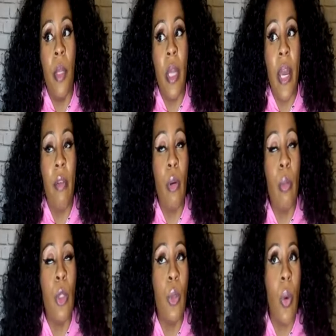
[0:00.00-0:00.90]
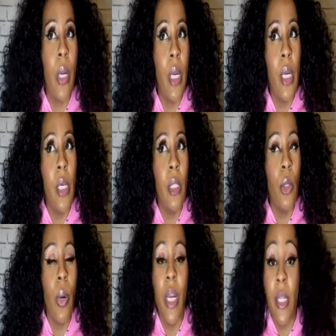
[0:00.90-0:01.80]
like from
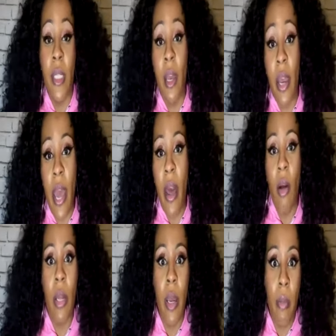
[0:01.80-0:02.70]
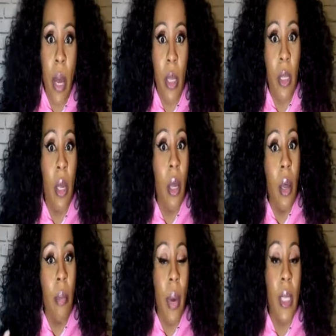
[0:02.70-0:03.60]
2020 to now like my
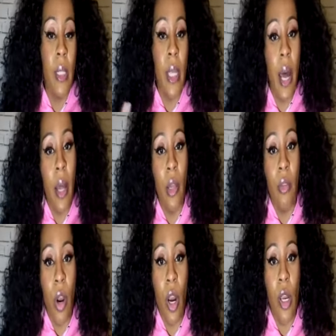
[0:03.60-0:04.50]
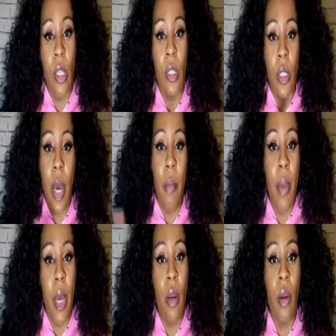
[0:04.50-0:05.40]
my style of art it just got
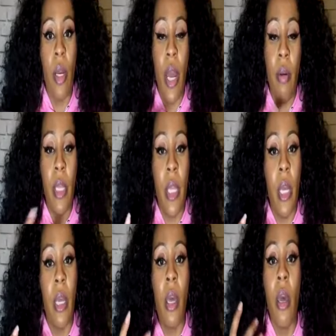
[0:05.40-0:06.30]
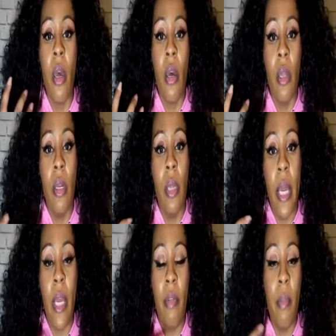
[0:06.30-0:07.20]
better and everything
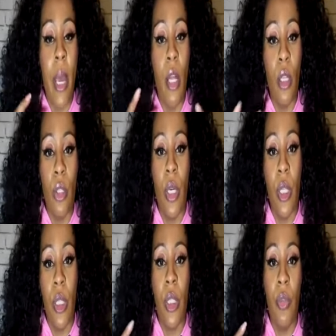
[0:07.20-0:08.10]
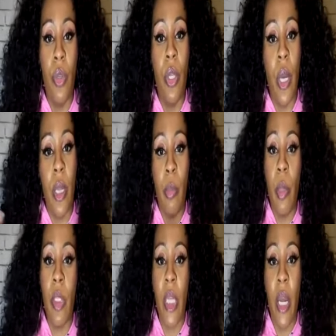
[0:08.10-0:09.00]
like even my illustrations if you look at the
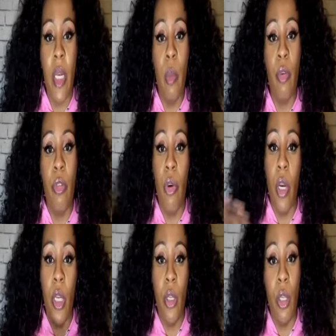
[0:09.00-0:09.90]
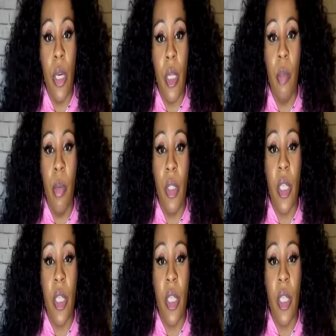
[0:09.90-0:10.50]
books that i did before it and you look at the books that